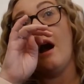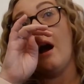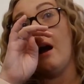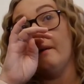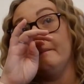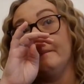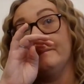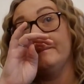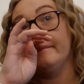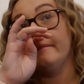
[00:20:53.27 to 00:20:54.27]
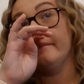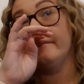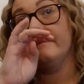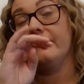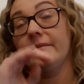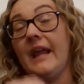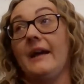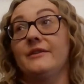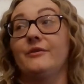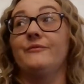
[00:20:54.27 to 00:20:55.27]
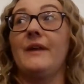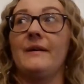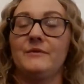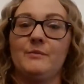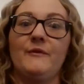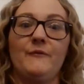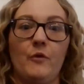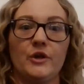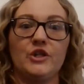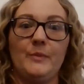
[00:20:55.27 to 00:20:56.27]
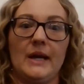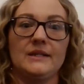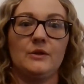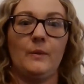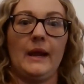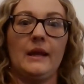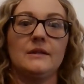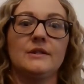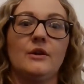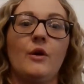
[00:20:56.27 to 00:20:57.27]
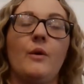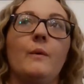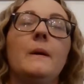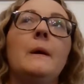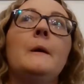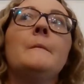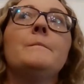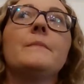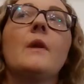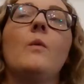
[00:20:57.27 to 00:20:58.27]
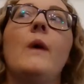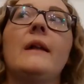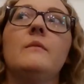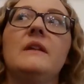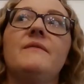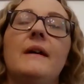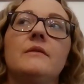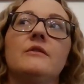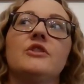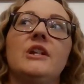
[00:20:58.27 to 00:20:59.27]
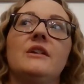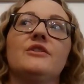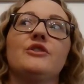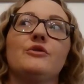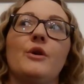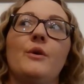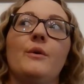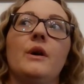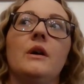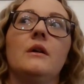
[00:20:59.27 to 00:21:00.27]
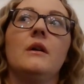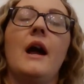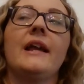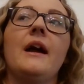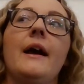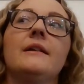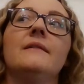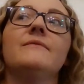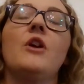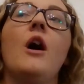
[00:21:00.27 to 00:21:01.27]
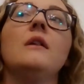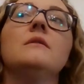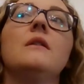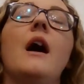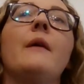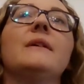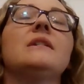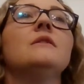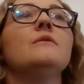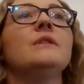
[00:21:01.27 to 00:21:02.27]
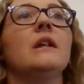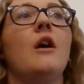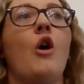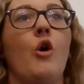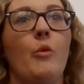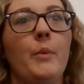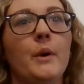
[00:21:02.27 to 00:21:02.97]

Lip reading: Um, yeah, so that was before she passed away. So when we found out she had a stroke, I wasn't losing hope.